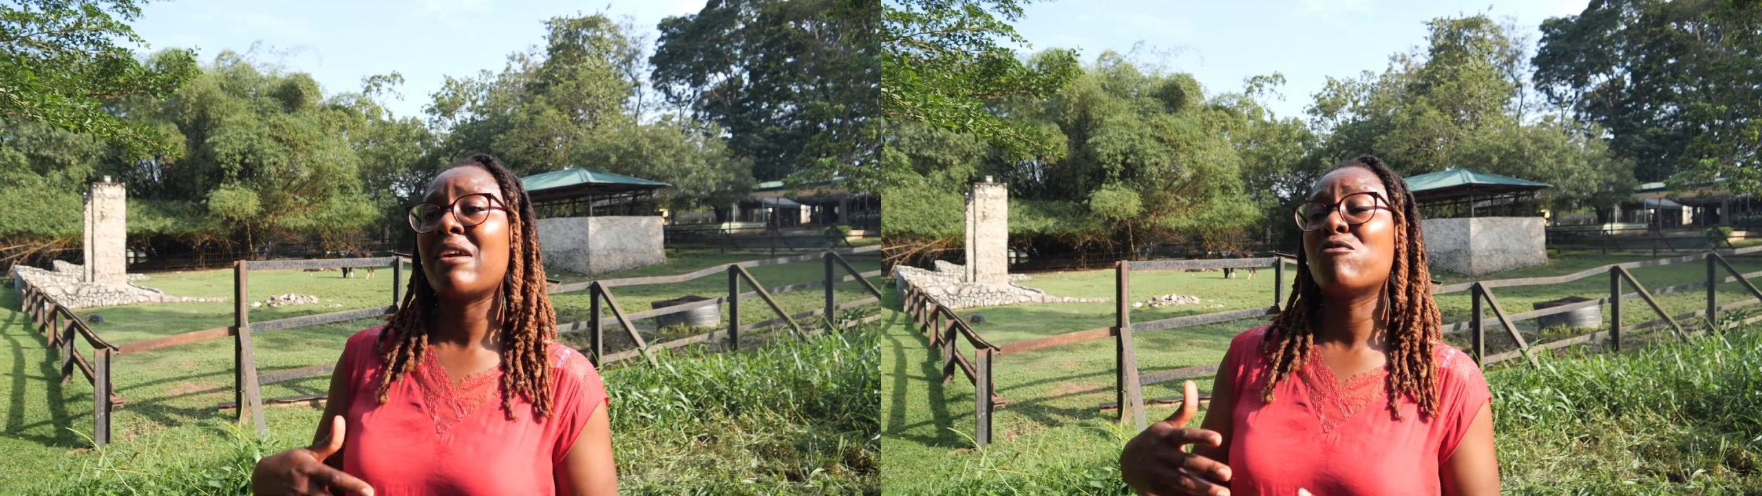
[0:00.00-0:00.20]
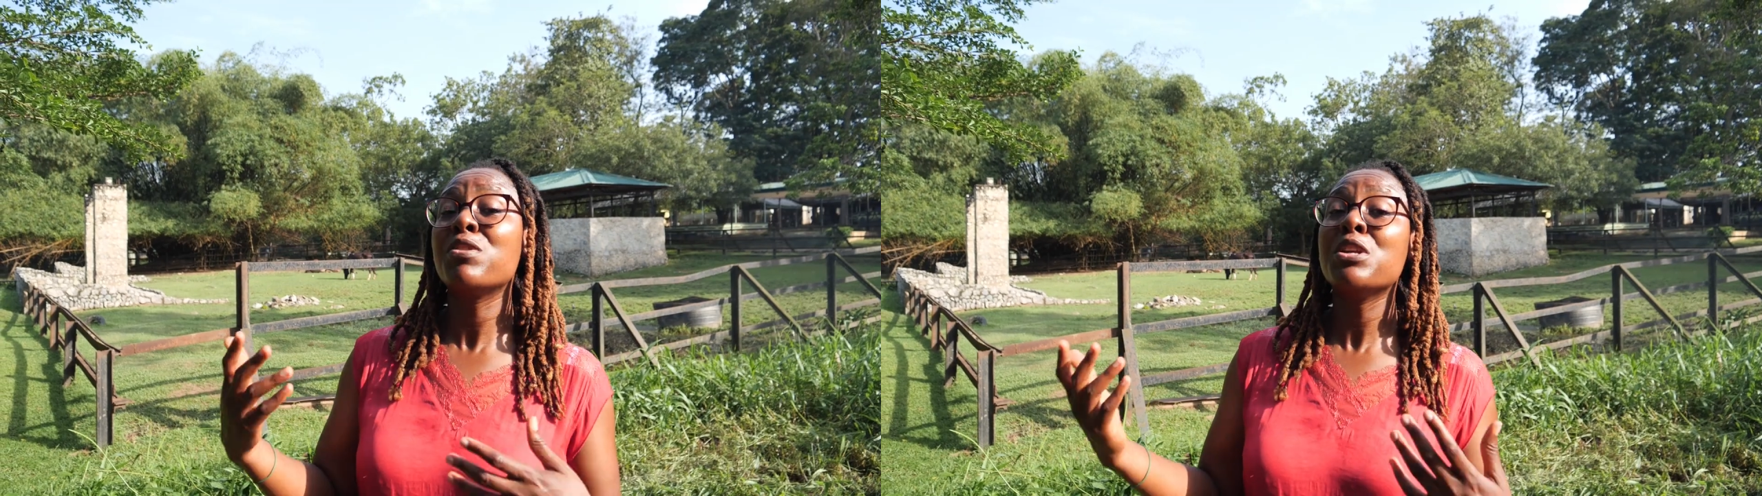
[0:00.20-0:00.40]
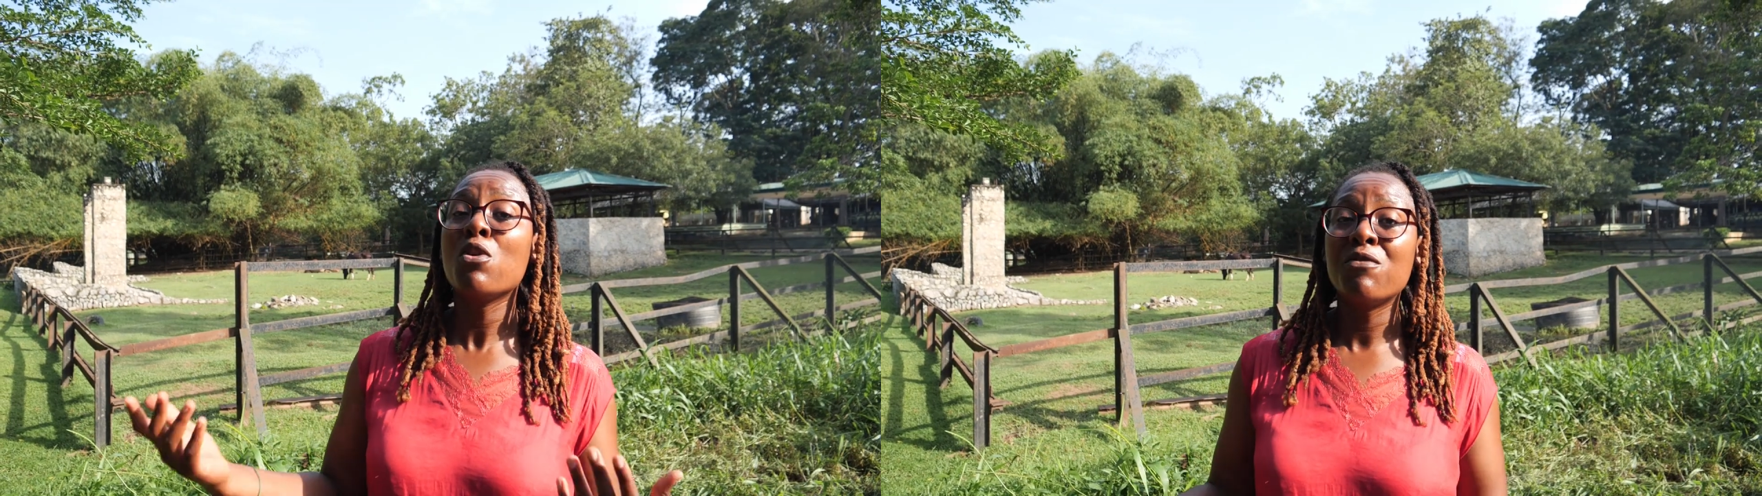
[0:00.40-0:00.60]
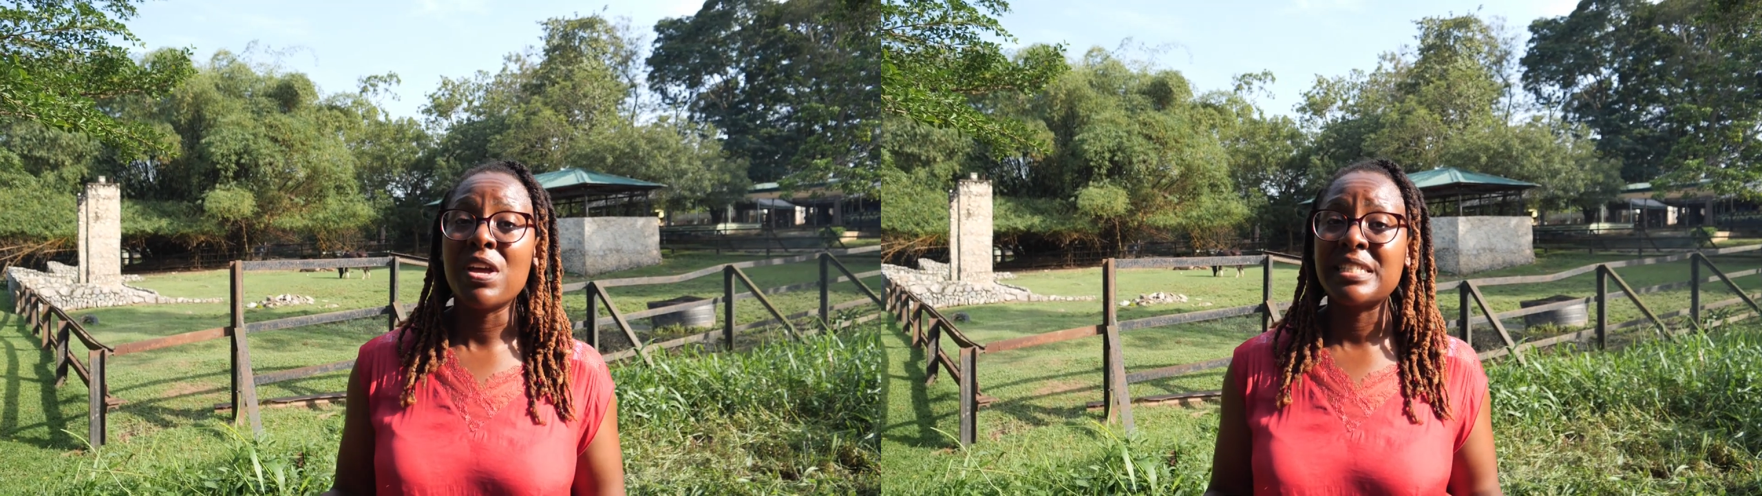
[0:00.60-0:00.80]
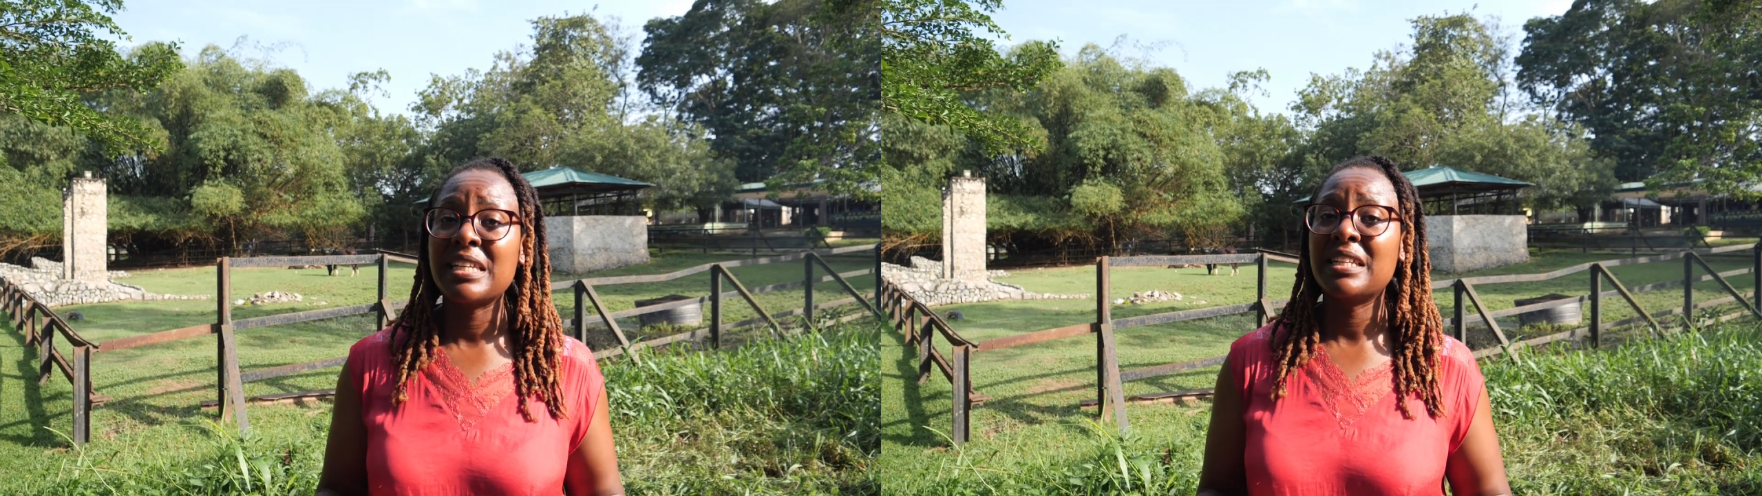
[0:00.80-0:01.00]
they've
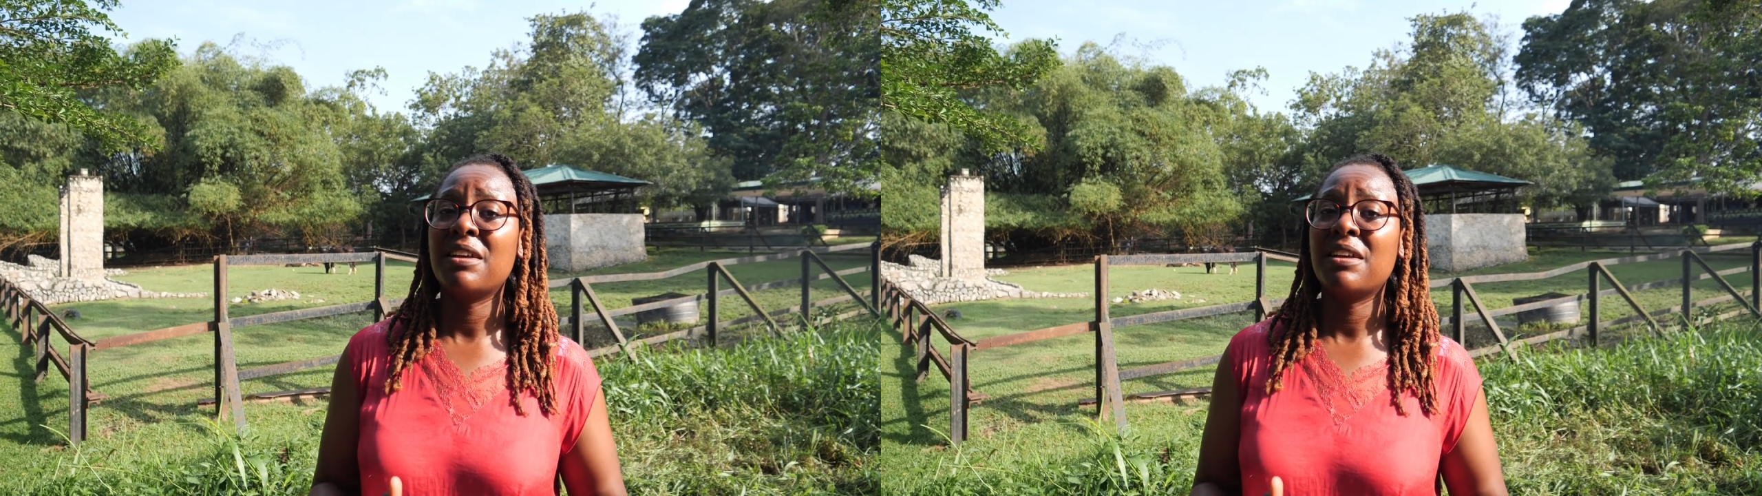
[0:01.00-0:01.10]
renovated,